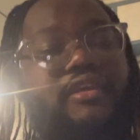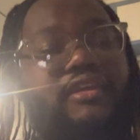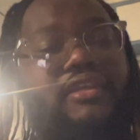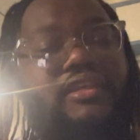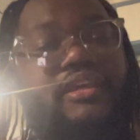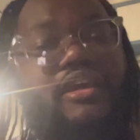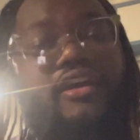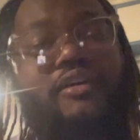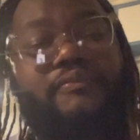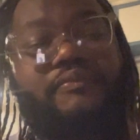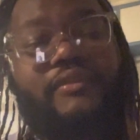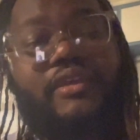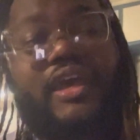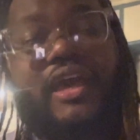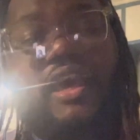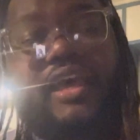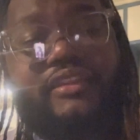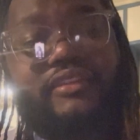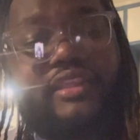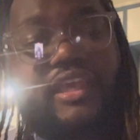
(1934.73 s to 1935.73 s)
yeah,
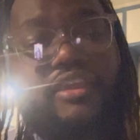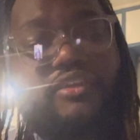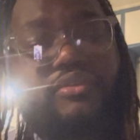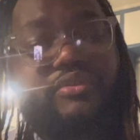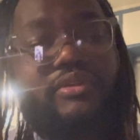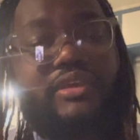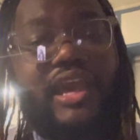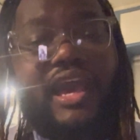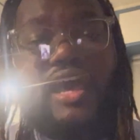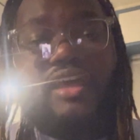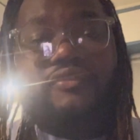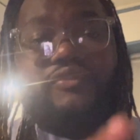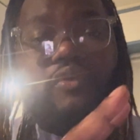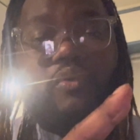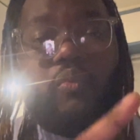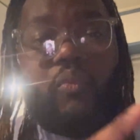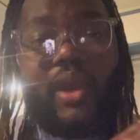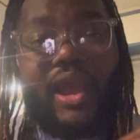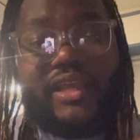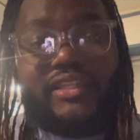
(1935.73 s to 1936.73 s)
I thank you guys for
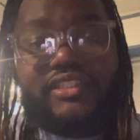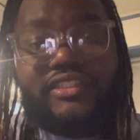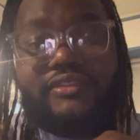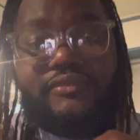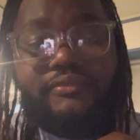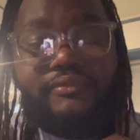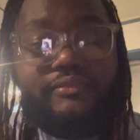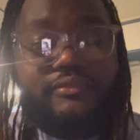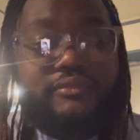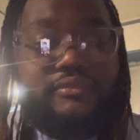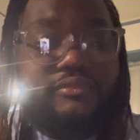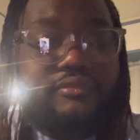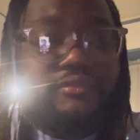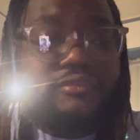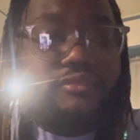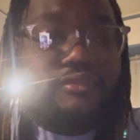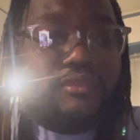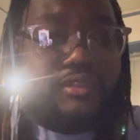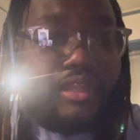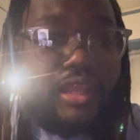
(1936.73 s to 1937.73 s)
watching.
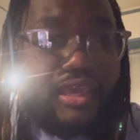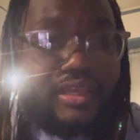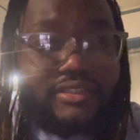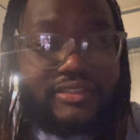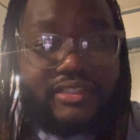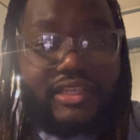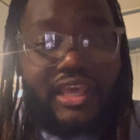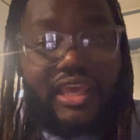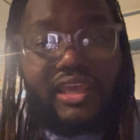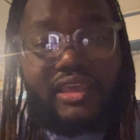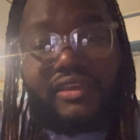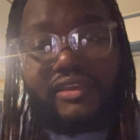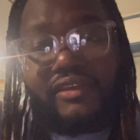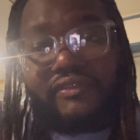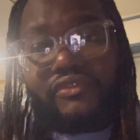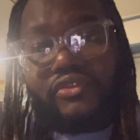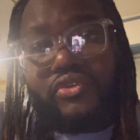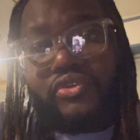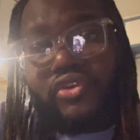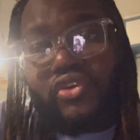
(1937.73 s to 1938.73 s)
Like I said,
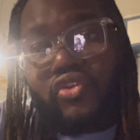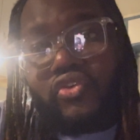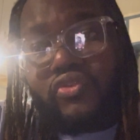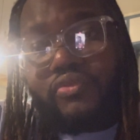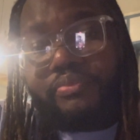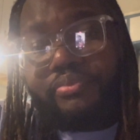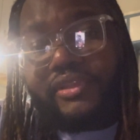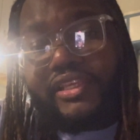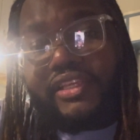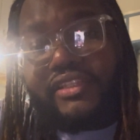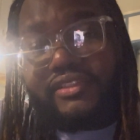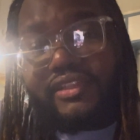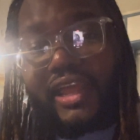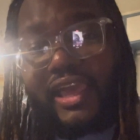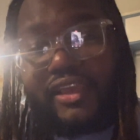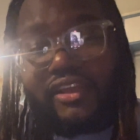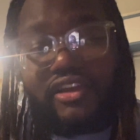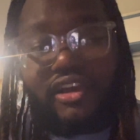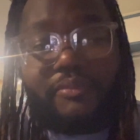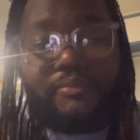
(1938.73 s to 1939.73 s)
if you're new, please
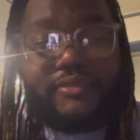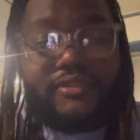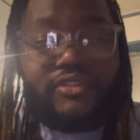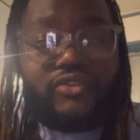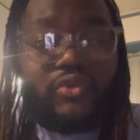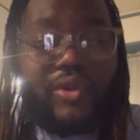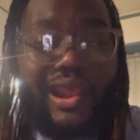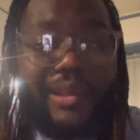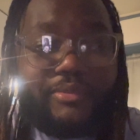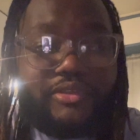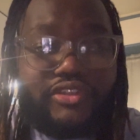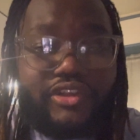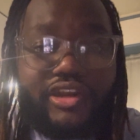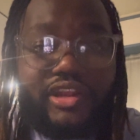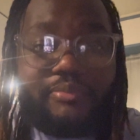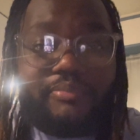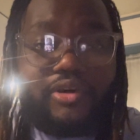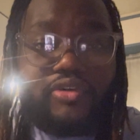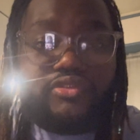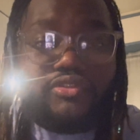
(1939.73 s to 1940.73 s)
like, comment, subscribe, and turn
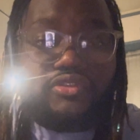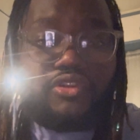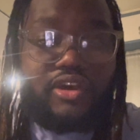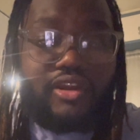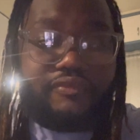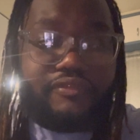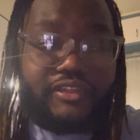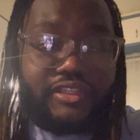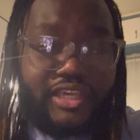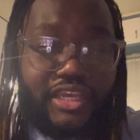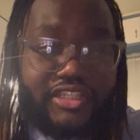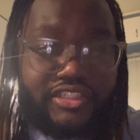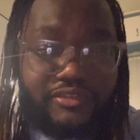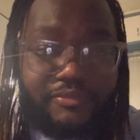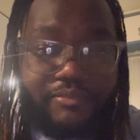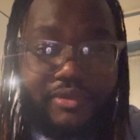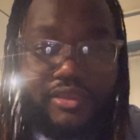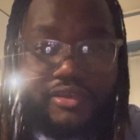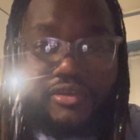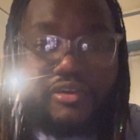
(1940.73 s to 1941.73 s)
the post
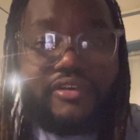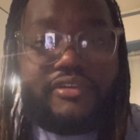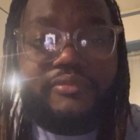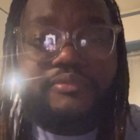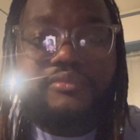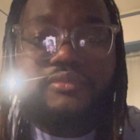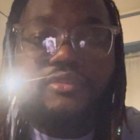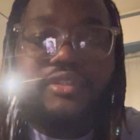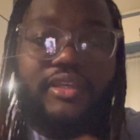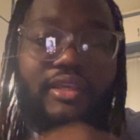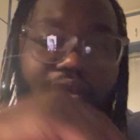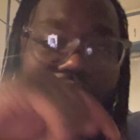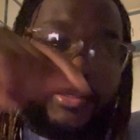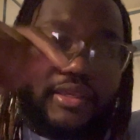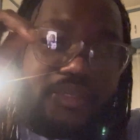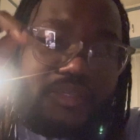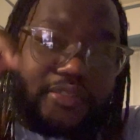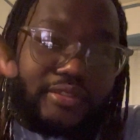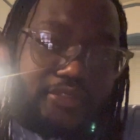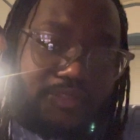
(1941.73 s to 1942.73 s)
notification bell.
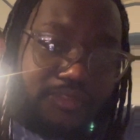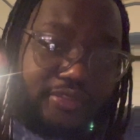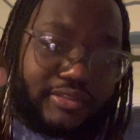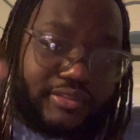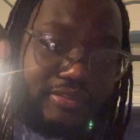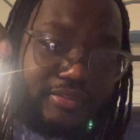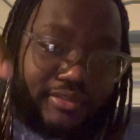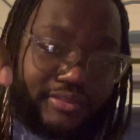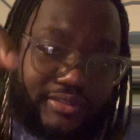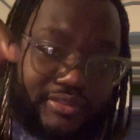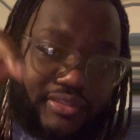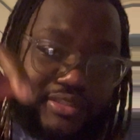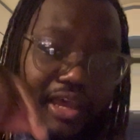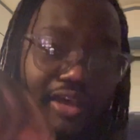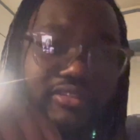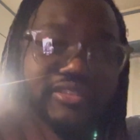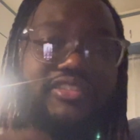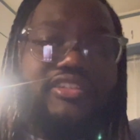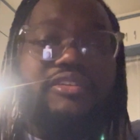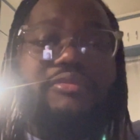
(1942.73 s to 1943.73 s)

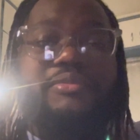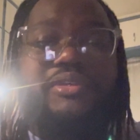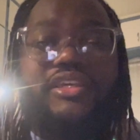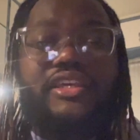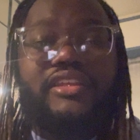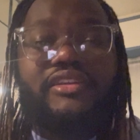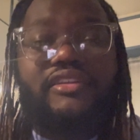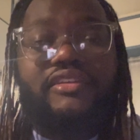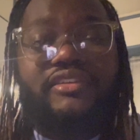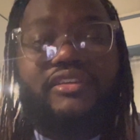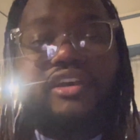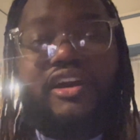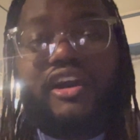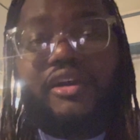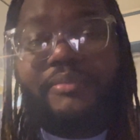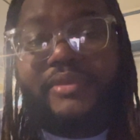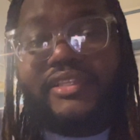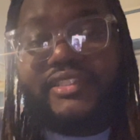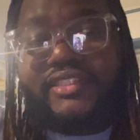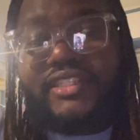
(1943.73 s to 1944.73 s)
Talk to me in the
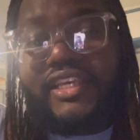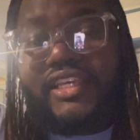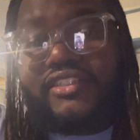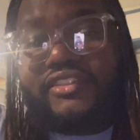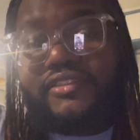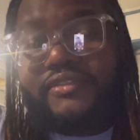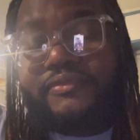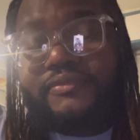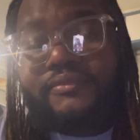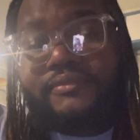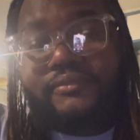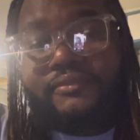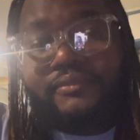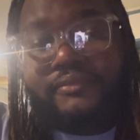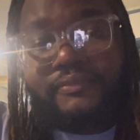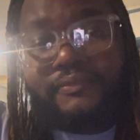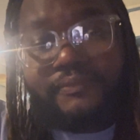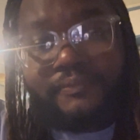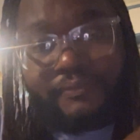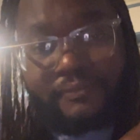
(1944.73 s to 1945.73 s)
comment section.
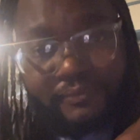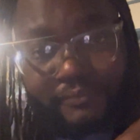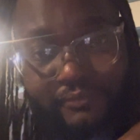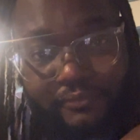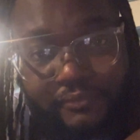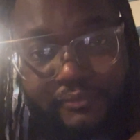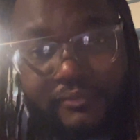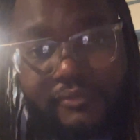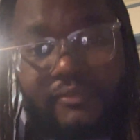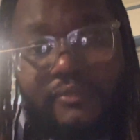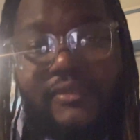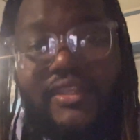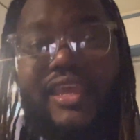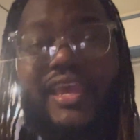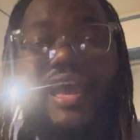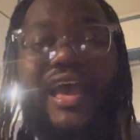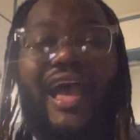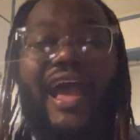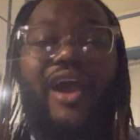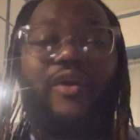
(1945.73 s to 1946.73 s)

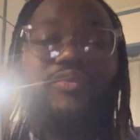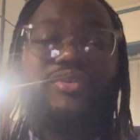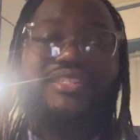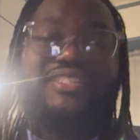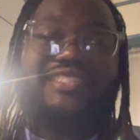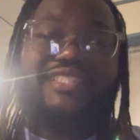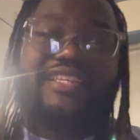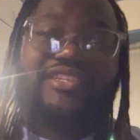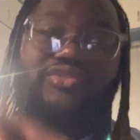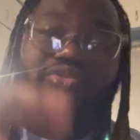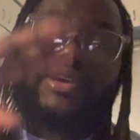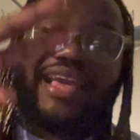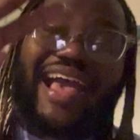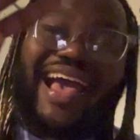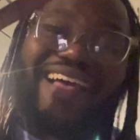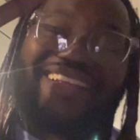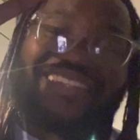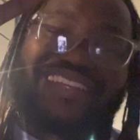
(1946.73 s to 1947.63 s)
I will see you guys